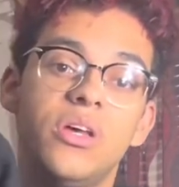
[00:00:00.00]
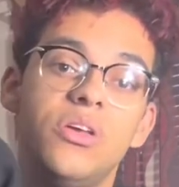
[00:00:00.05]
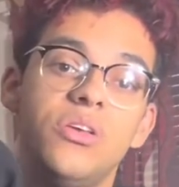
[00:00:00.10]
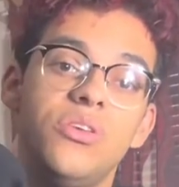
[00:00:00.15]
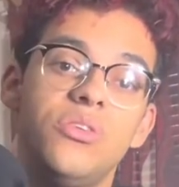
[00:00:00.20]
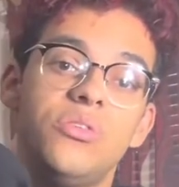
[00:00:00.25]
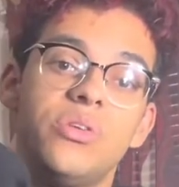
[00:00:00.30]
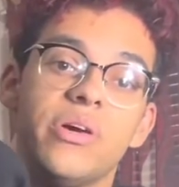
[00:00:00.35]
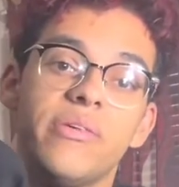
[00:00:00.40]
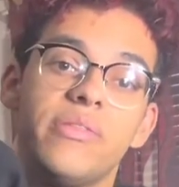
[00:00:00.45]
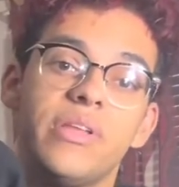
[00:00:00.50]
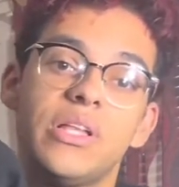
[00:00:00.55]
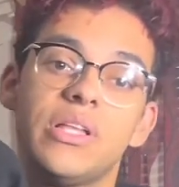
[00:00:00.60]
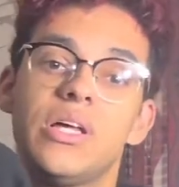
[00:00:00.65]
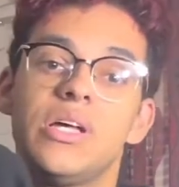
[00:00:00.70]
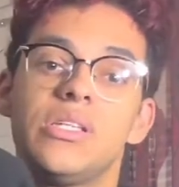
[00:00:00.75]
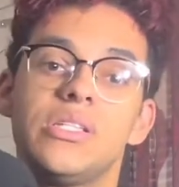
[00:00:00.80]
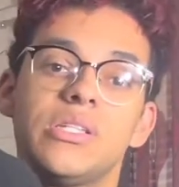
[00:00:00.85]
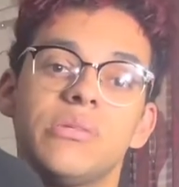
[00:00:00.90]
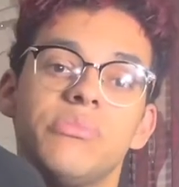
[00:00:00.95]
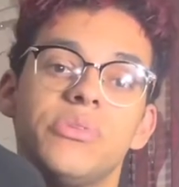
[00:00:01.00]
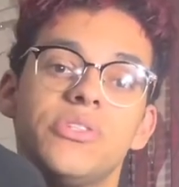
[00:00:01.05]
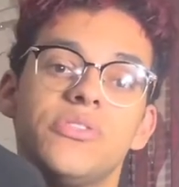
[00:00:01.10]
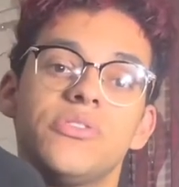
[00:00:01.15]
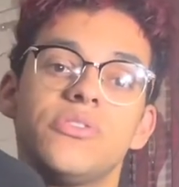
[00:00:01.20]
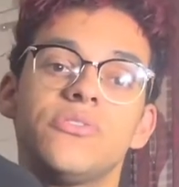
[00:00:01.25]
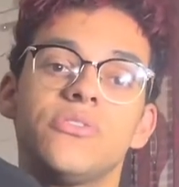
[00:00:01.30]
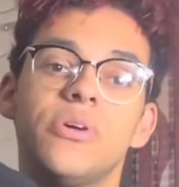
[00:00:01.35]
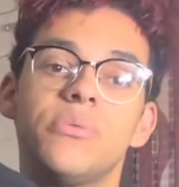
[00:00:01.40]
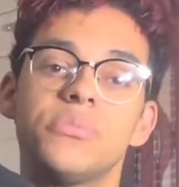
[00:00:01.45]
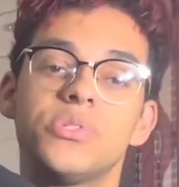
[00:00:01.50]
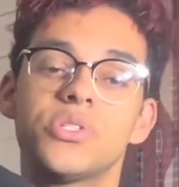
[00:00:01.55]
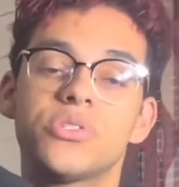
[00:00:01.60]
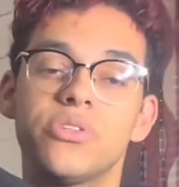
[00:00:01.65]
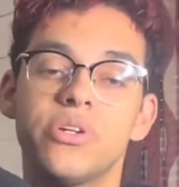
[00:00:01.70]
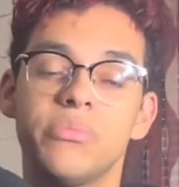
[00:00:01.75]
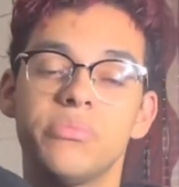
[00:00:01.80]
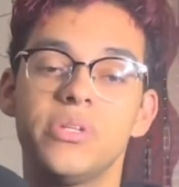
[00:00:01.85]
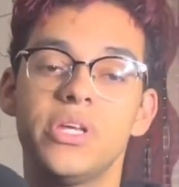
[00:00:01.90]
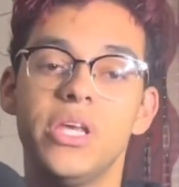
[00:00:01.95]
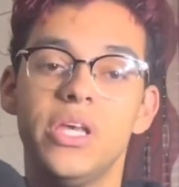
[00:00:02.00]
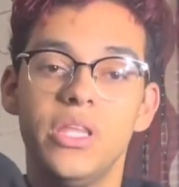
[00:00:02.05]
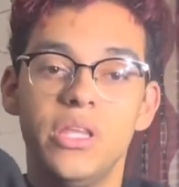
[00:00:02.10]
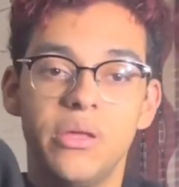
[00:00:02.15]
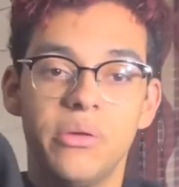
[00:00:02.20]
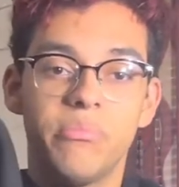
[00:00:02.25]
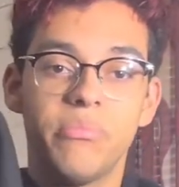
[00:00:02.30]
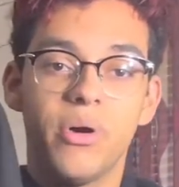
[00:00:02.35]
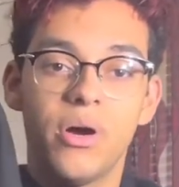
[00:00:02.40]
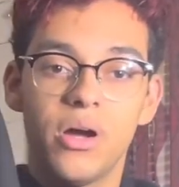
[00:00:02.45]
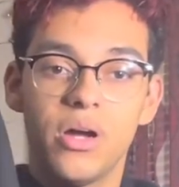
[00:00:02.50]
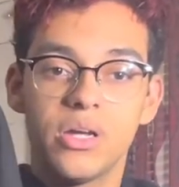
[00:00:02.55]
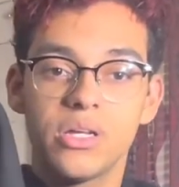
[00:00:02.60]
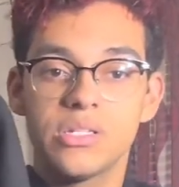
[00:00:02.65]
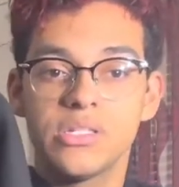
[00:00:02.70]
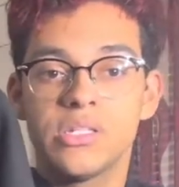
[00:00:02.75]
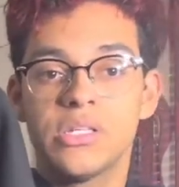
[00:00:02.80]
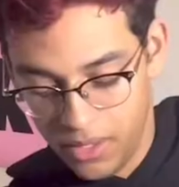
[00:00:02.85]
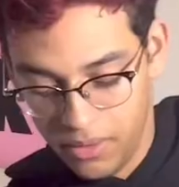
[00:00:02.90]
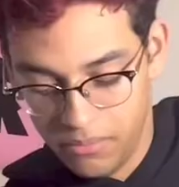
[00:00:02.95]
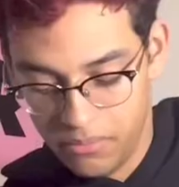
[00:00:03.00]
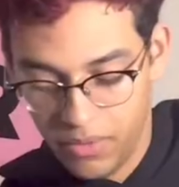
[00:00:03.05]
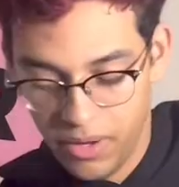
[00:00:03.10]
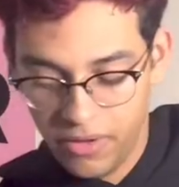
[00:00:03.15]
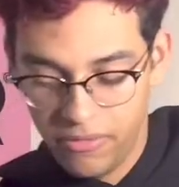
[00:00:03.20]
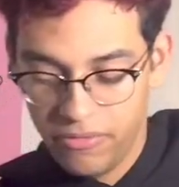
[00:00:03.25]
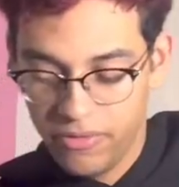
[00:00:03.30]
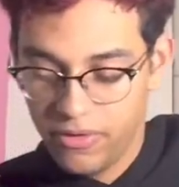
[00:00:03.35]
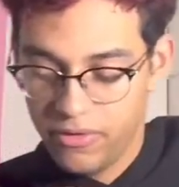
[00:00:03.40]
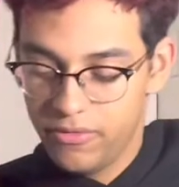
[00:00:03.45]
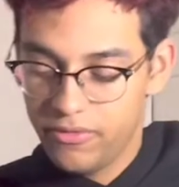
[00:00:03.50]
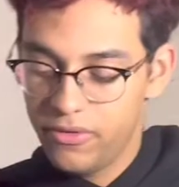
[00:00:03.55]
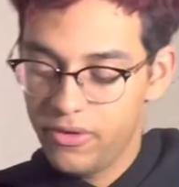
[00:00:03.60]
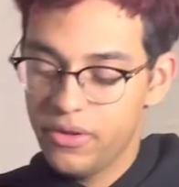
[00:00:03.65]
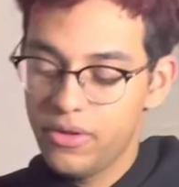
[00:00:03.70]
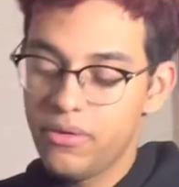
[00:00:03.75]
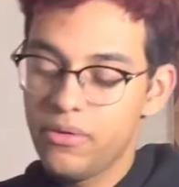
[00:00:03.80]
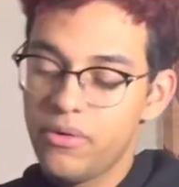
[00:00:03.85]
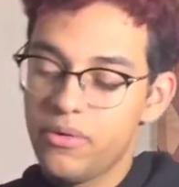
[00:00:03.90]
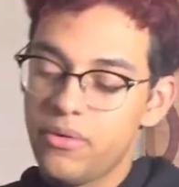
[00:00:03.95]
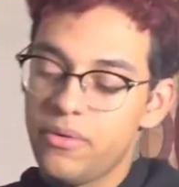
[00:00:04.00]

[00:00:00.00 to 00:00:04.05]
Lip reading: You do have the classic MSFTSrep script in a box, my favorite